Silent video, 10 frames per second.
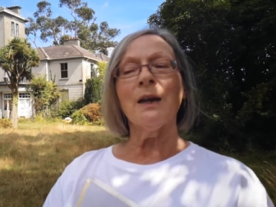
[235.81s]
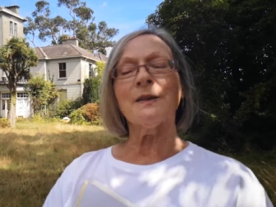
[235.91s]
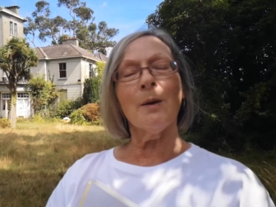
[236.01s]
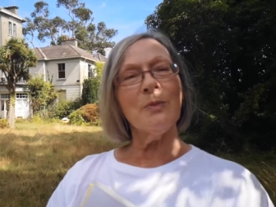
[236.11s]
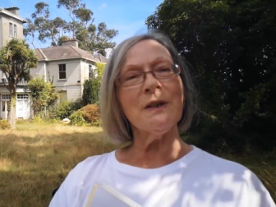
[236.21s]

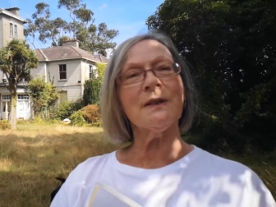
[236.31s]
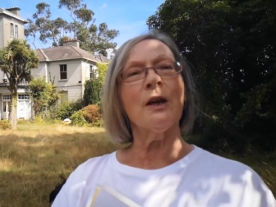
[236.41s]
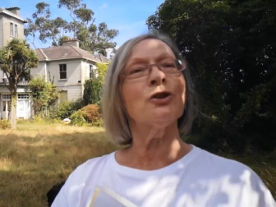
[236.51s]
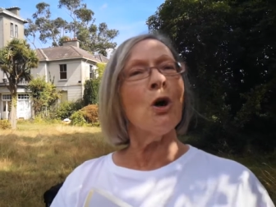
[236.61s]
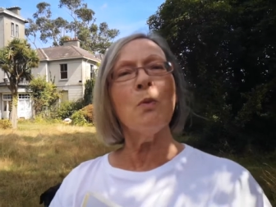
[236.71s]
somebody
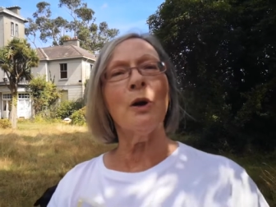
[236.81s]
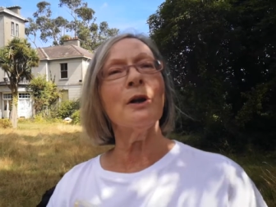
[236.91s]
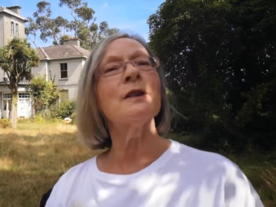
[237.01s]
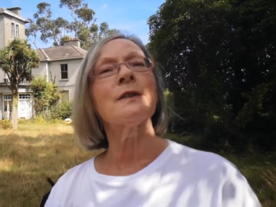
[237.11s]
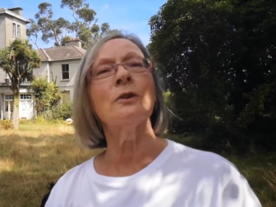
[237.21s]
said, Don't
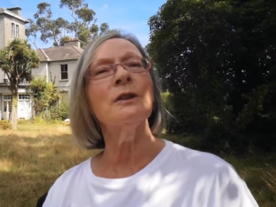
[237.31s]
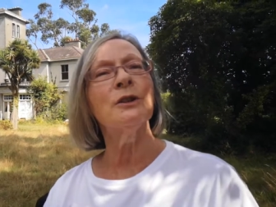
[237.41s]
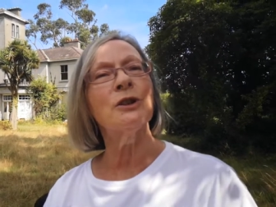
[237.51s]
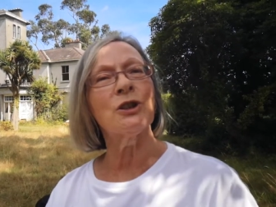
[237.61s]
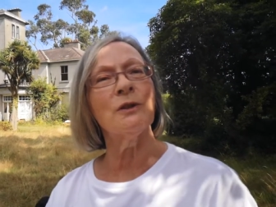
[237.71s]
worry, it's only
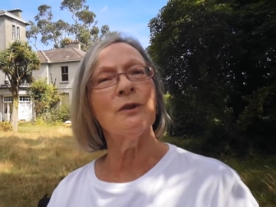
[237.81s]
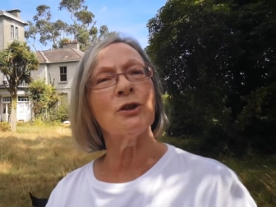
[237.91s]
the Sinn,